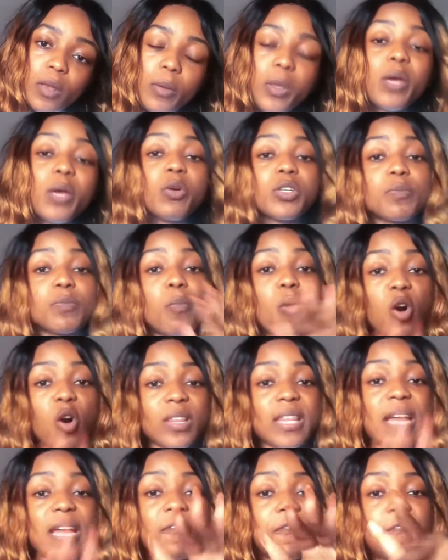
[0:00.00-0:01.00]
It was more
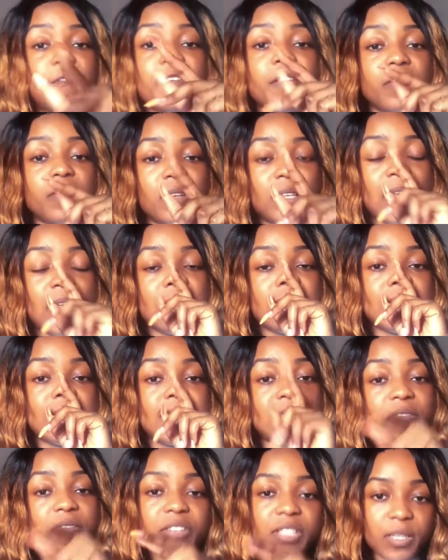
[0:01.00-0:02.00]
than
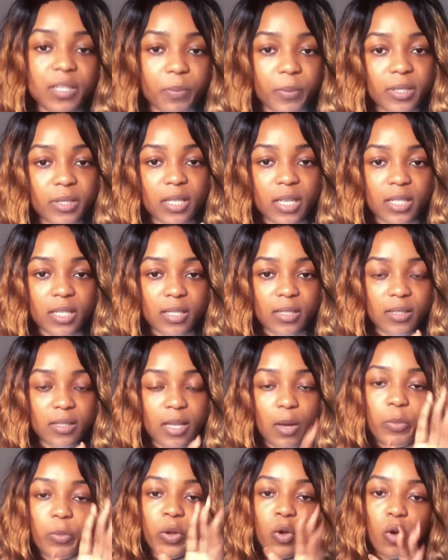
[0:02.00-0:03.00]
70%
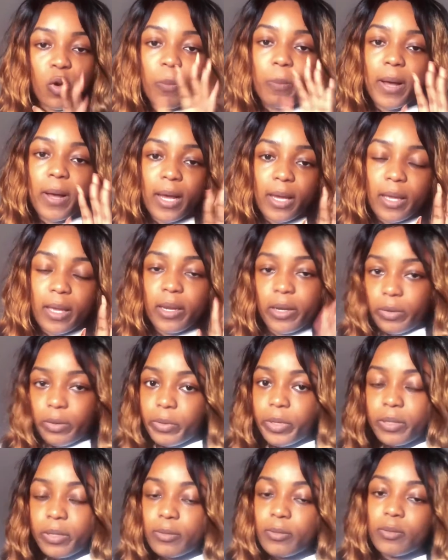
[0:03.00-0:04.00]
that we got back
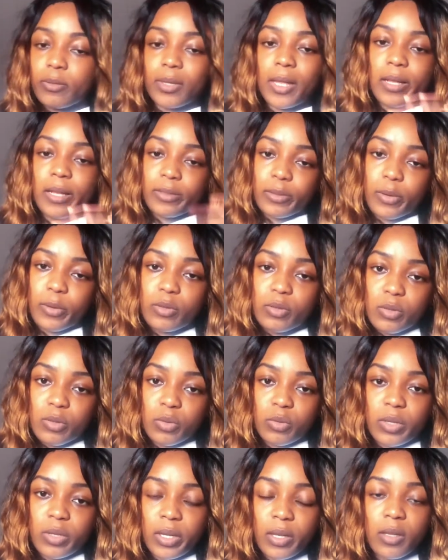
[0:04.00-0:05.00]
anyways, so that's
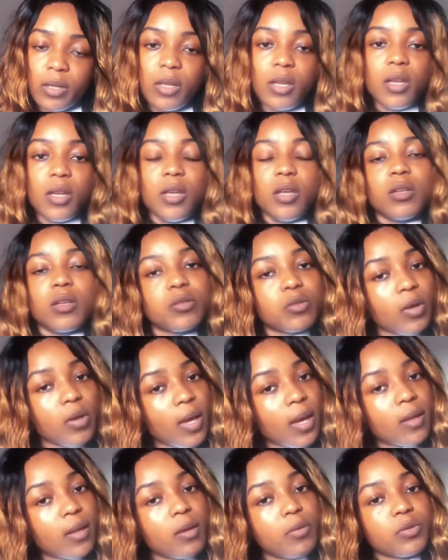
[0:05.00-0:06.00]
consoling. So
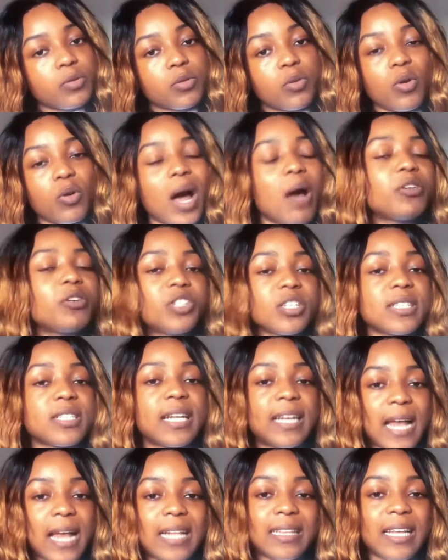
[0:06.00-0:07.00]
yeah, that was cool. I was just
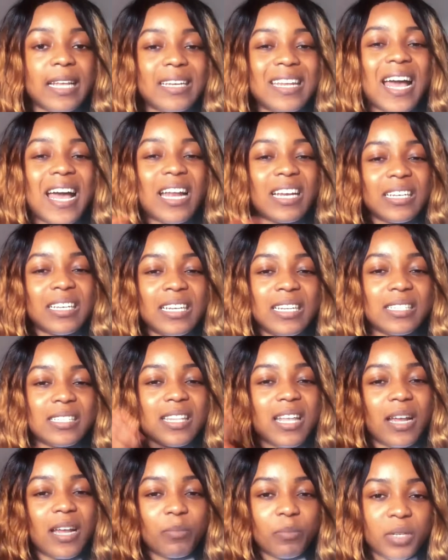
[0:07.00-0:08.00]
glad that they at least
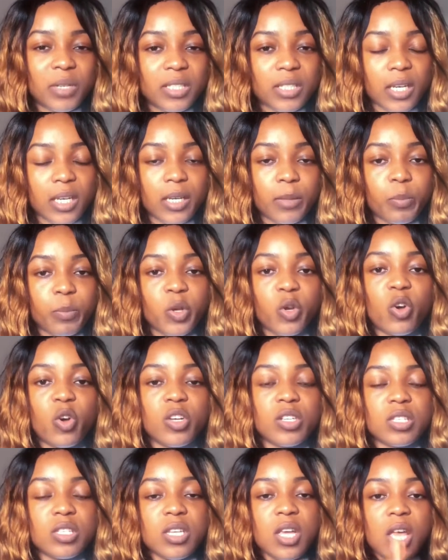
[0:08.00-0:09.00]
admitted it,
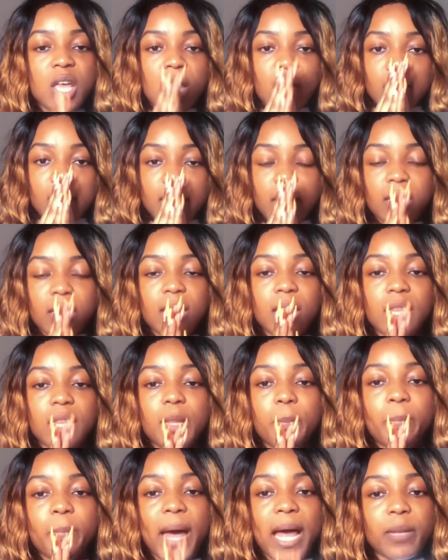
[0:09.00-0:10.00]
because
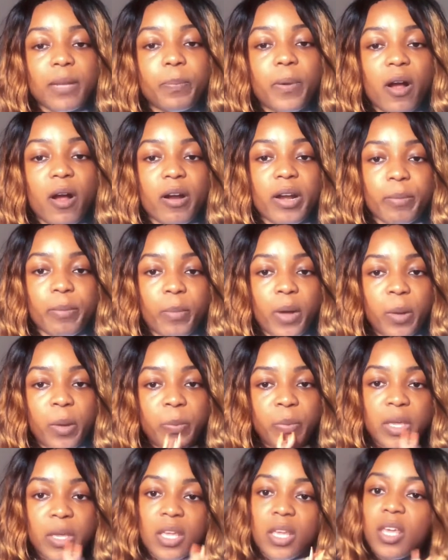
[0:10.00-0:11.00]
the bad part
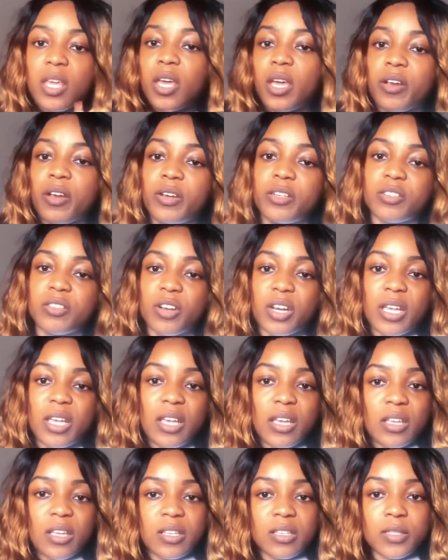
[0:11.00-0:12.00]
about being here in
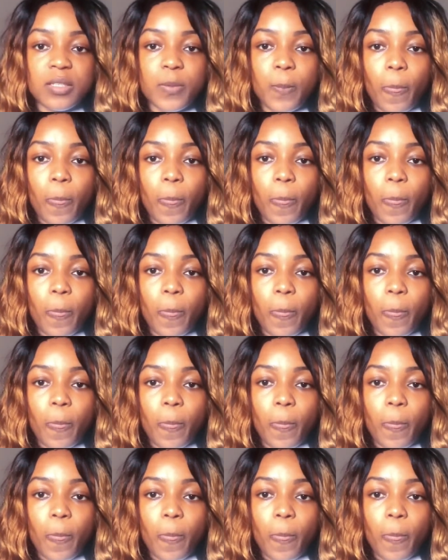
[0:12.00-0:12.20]
Turkey is